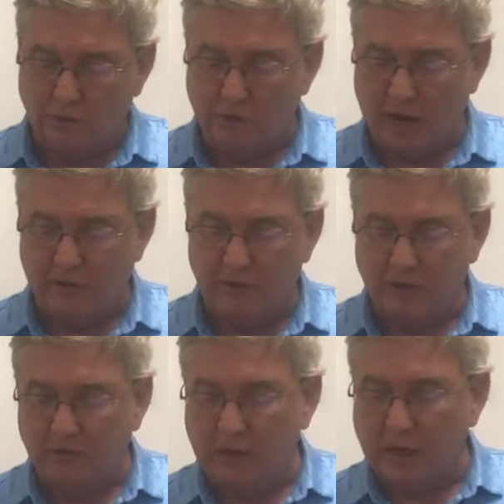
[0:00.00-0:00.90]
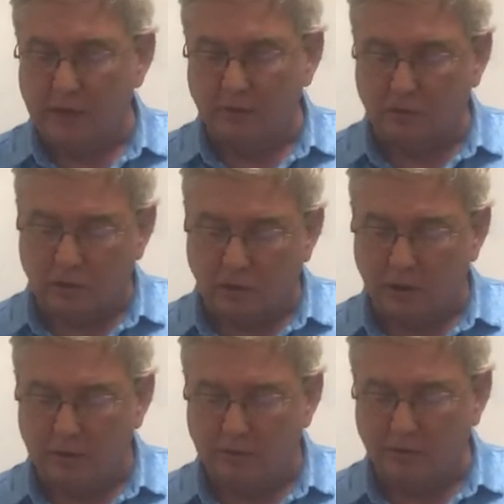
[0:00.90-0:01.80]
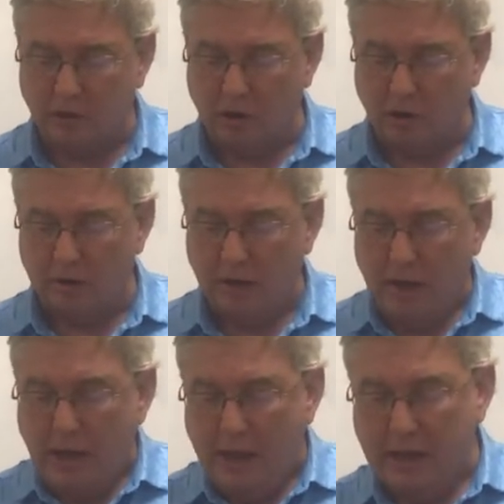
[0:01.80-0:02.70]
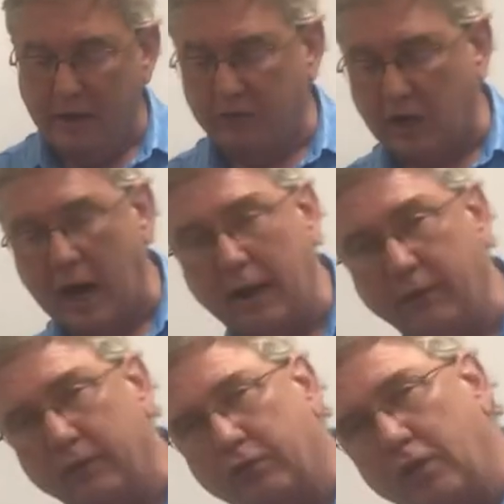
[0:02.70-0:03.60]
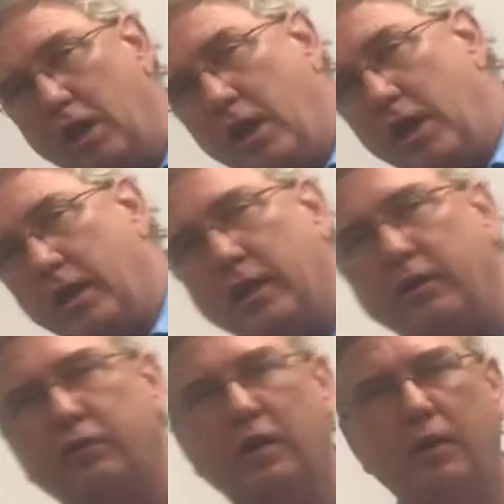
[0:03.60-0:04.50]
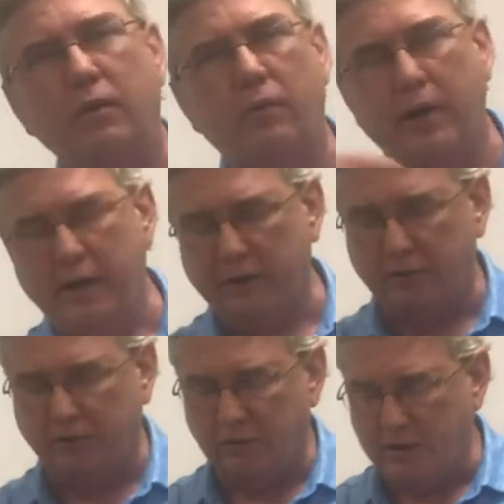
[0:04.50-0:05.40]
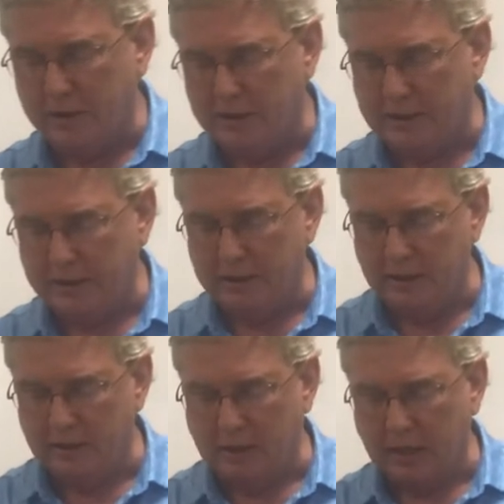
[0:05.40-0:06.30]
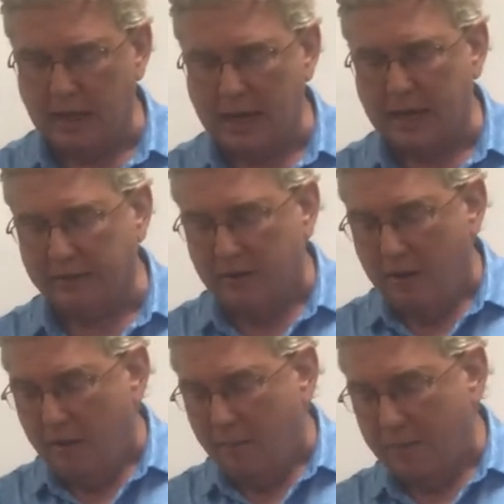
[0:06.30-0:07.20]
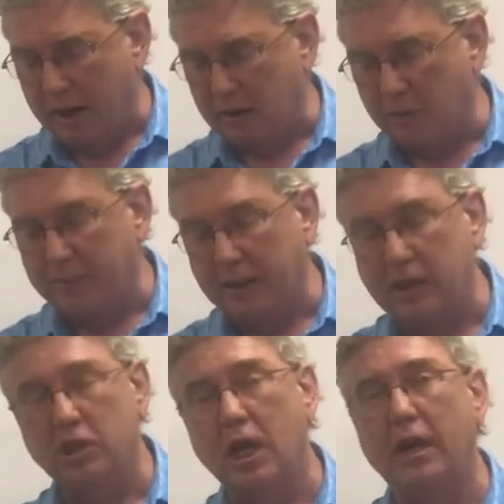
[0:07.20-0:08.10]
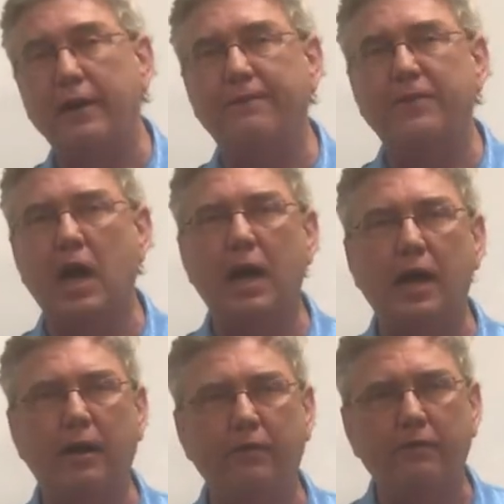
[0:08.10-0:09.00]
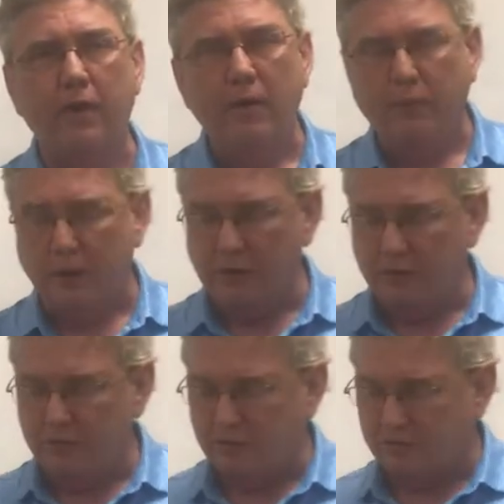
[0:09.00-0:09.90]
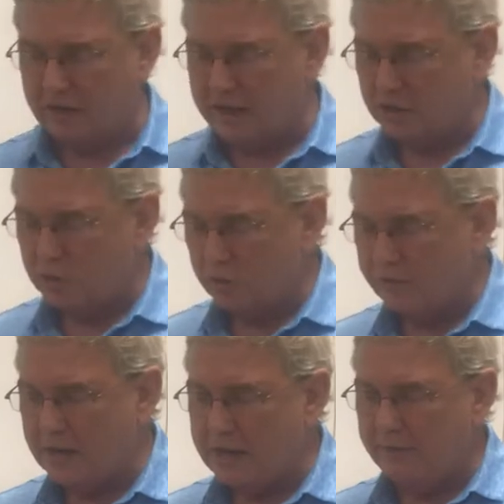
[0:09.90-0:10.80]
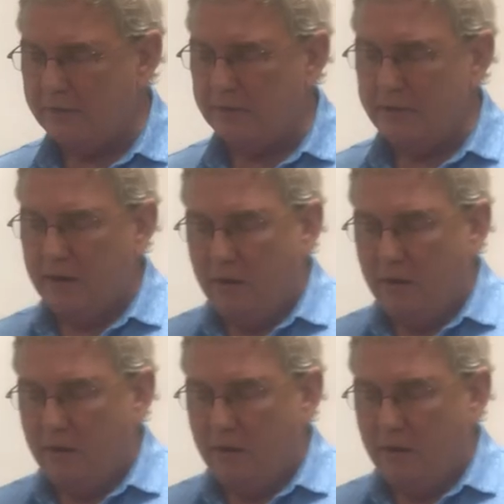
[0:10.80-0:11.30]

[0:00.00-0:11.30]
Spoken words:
of David, he's got his clothes on, and he's got the sling, and he's getting ready to sling it at Goliath. Back on page 95, there's the statue of David